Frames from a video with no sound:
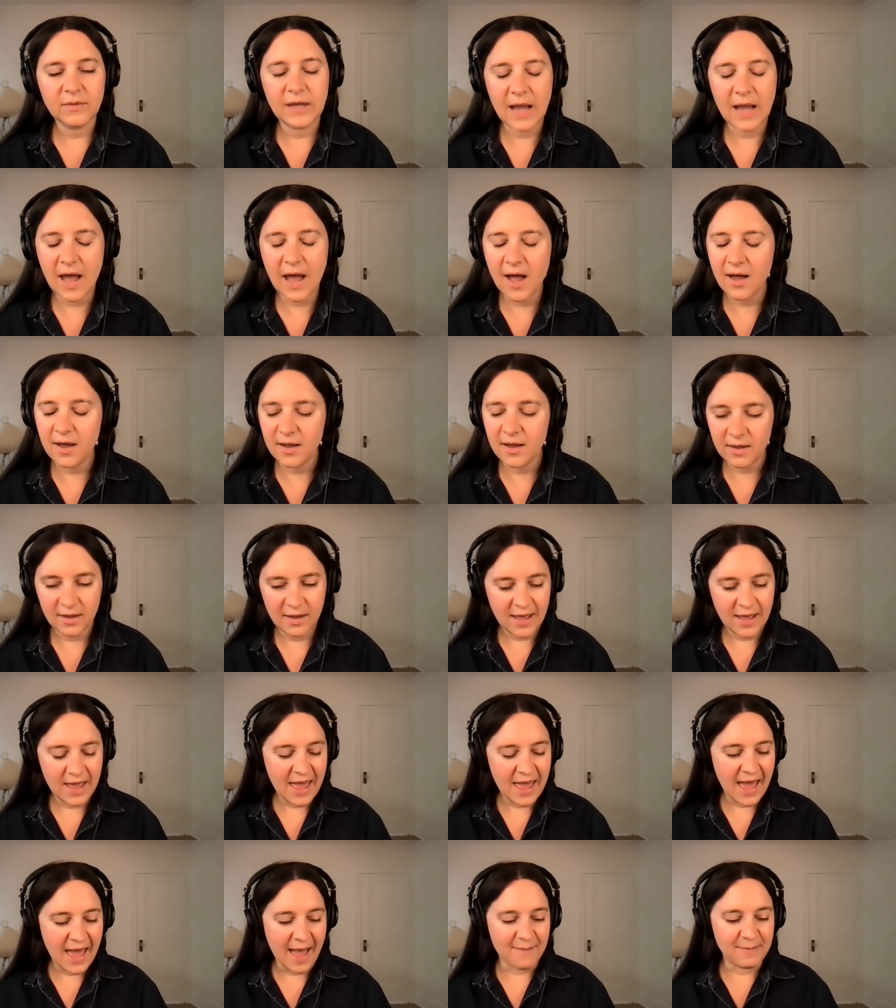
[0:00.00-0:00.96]
Yeah.
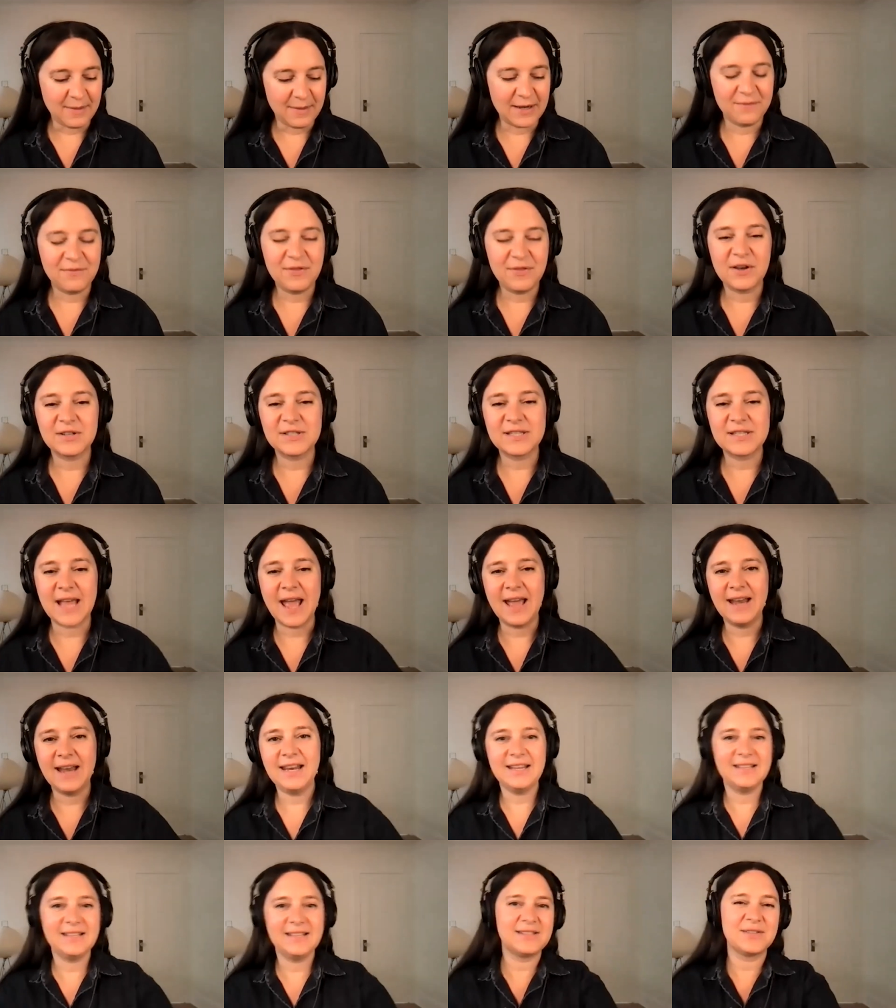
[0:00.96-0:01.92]
I mean, if there's
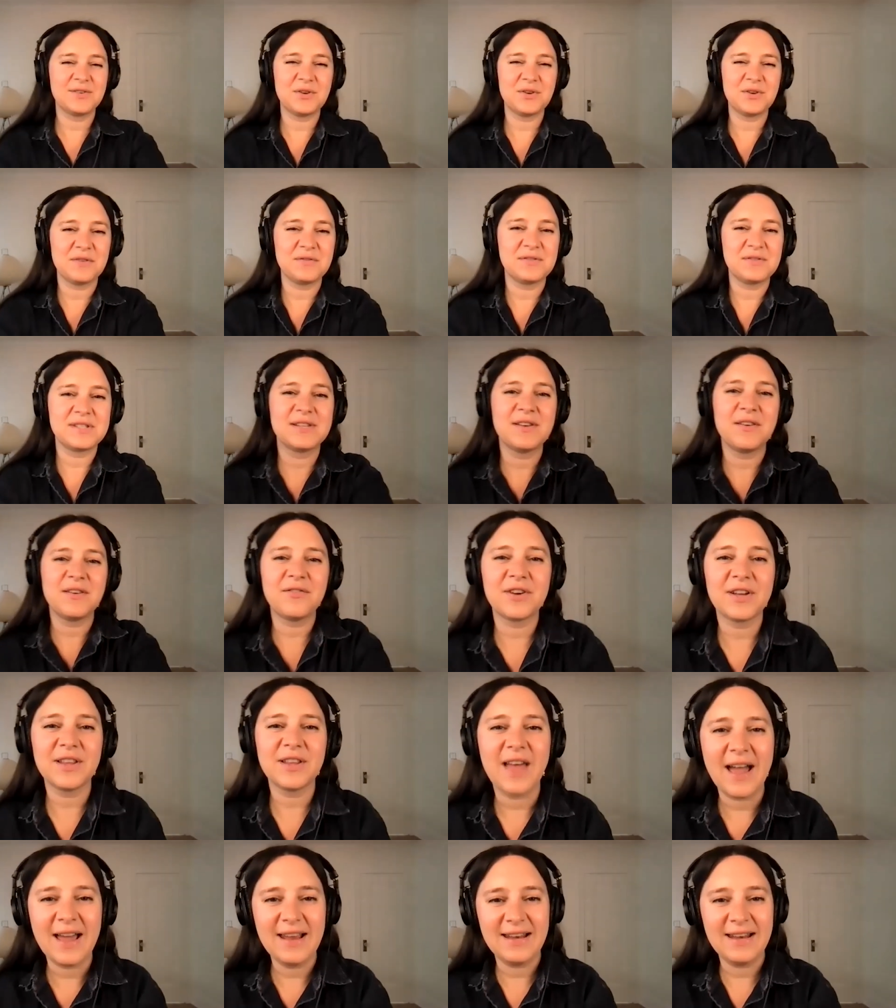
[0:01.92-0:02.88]
any sort of
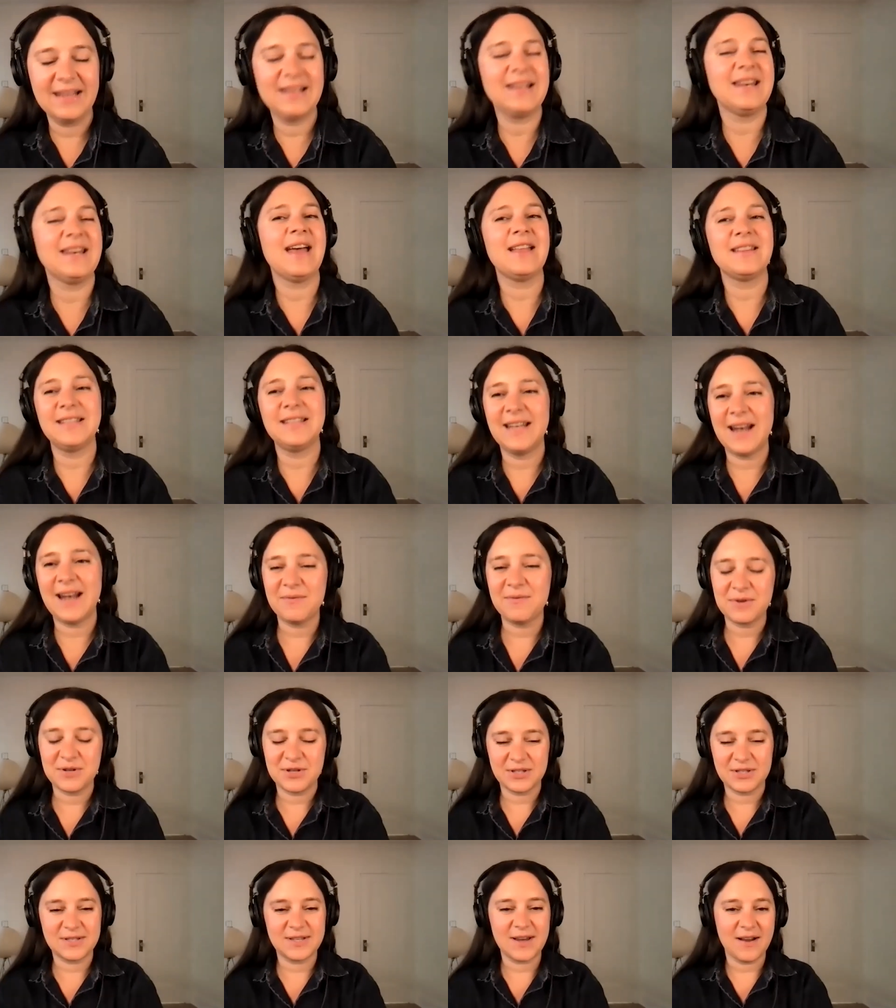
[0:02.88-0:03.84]
silver lining, Nellie and I
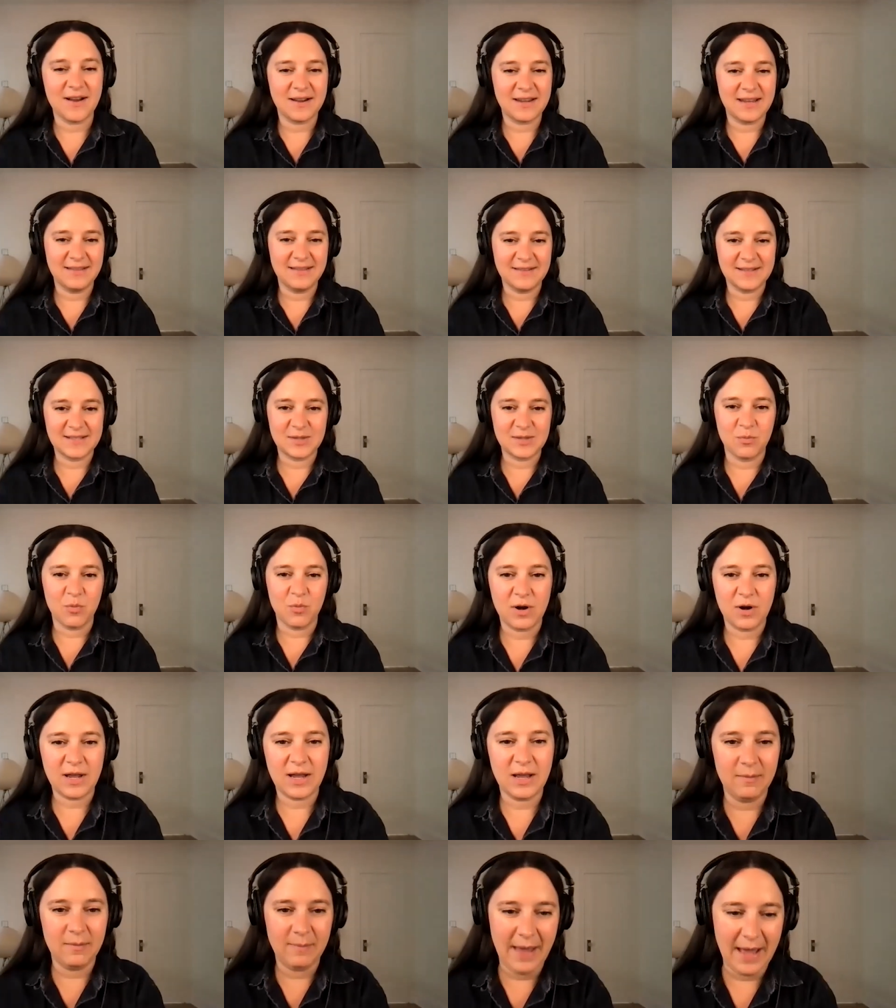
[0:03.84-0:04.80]
were just talking this
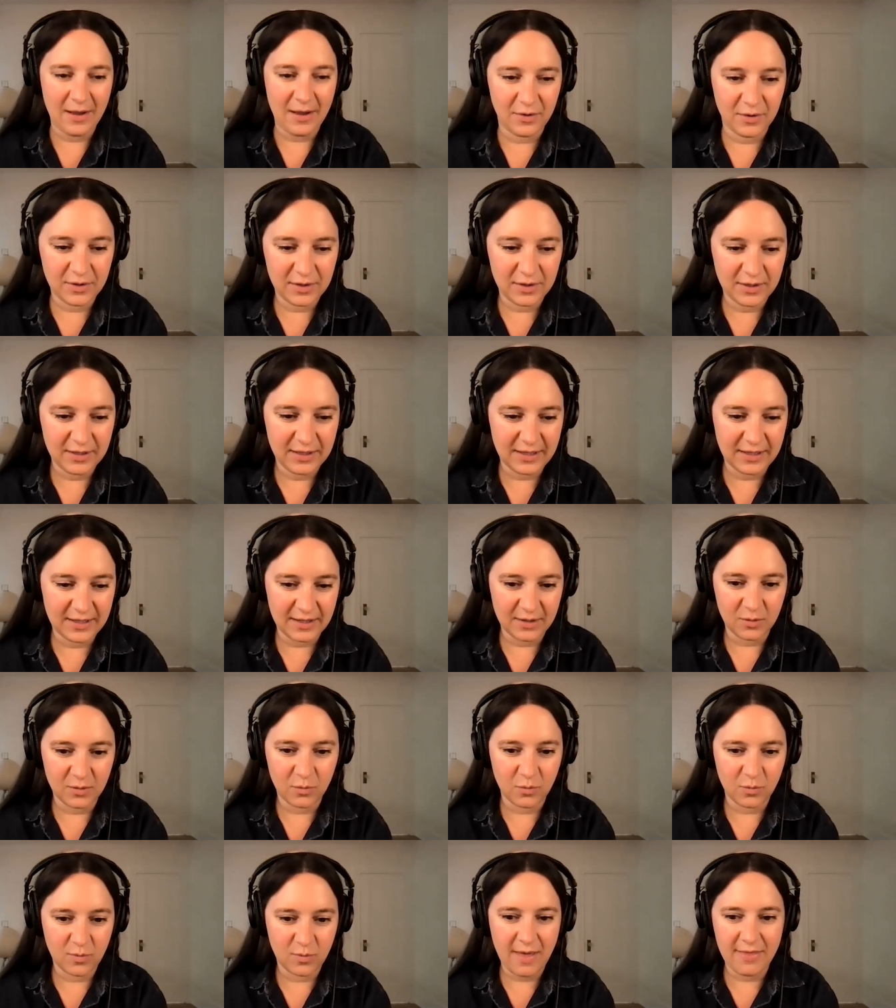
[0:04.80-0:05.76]
morning about, you
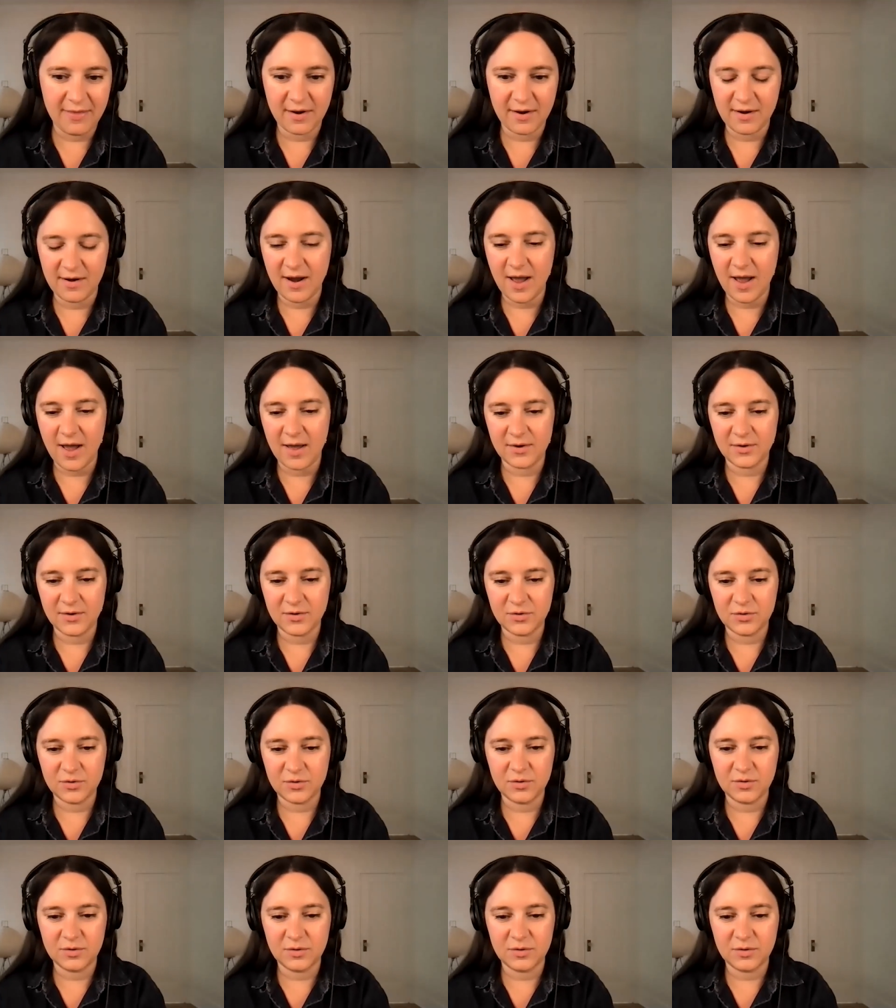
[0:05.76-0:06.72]
know, whether or not,
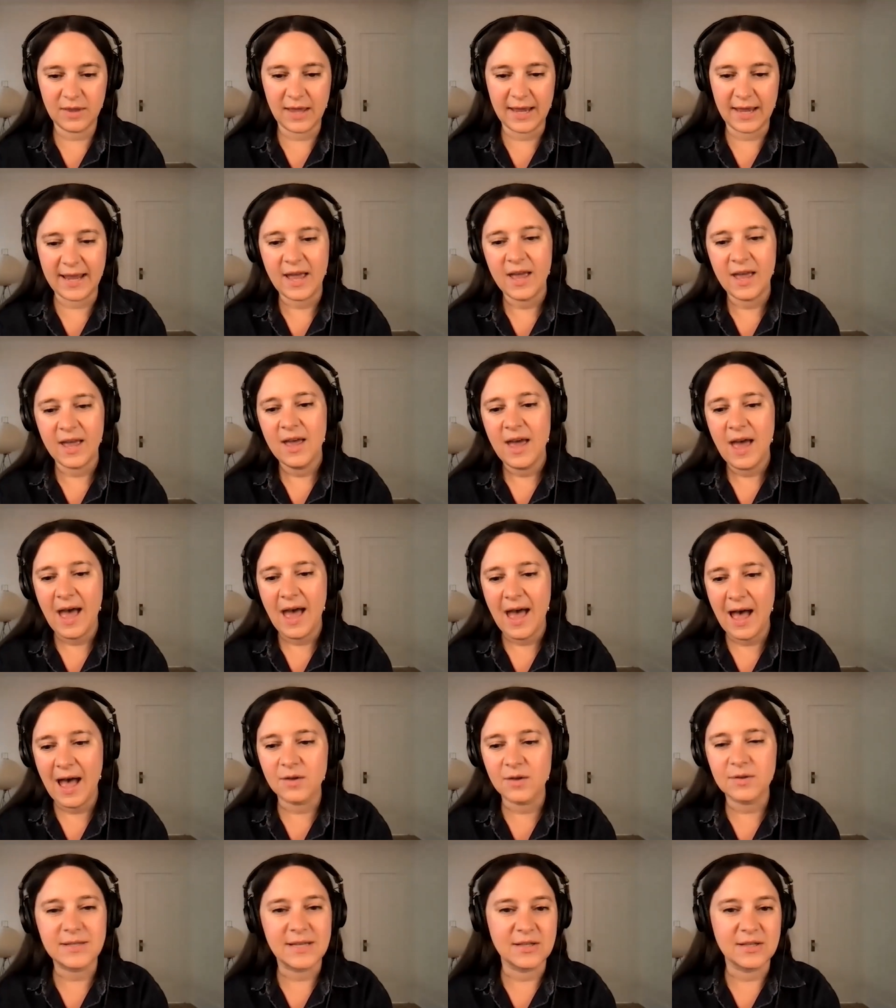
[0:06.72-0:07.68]
like,
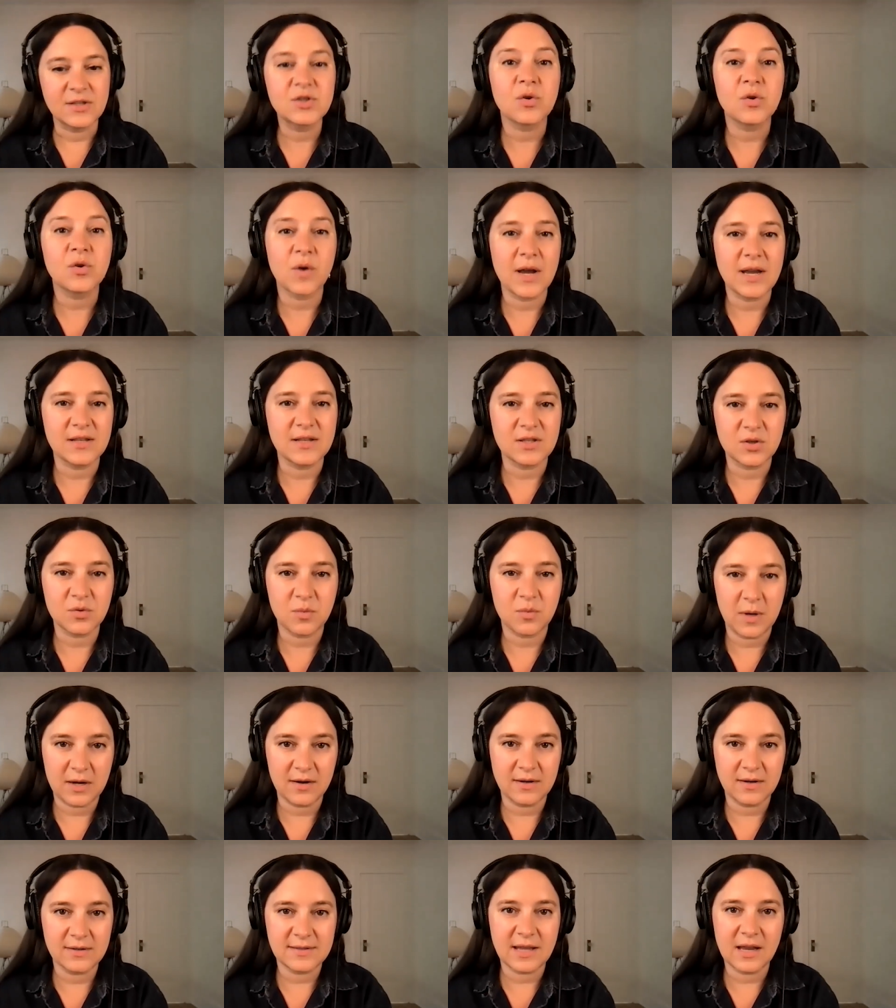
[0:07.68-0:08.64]
how censorious
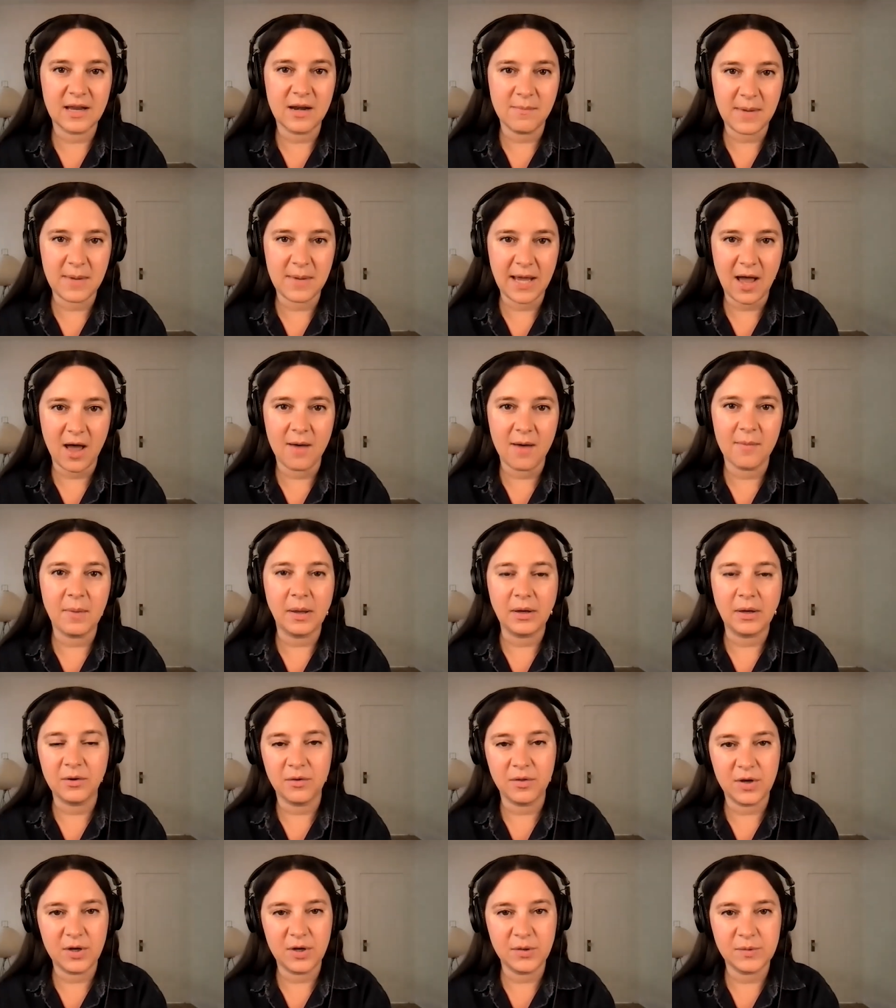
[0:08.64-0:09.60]
Twitter is going to become
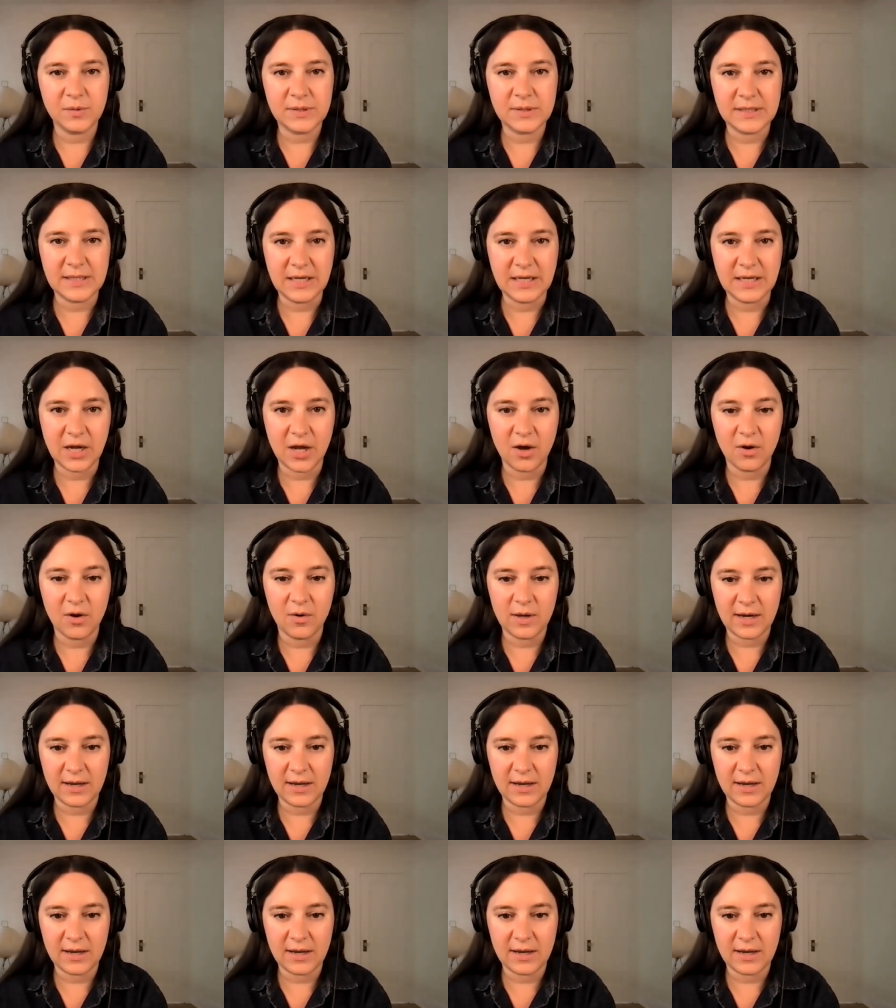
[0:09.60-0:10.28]
under the new CEO.